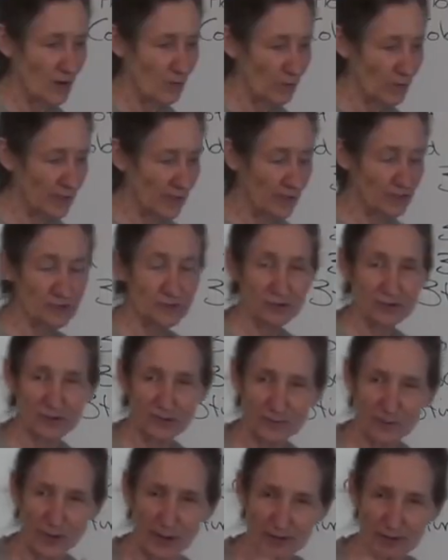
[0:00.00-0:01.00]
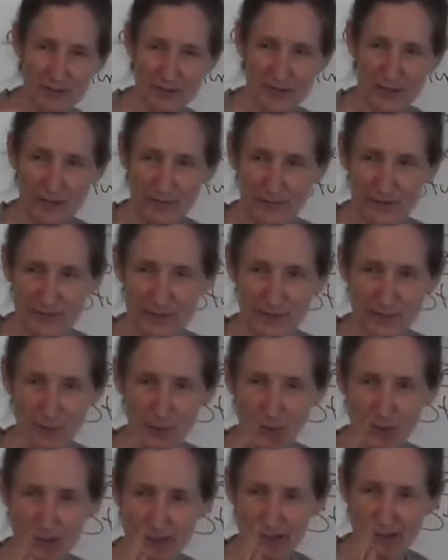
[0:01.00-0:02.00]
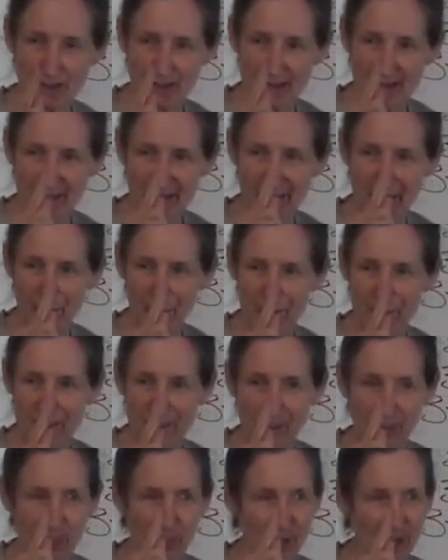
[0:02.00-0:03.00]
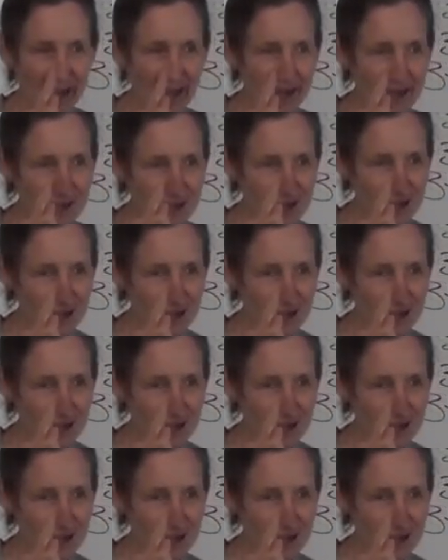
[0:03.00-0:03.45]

when I took the poultice off in the morning, there was a black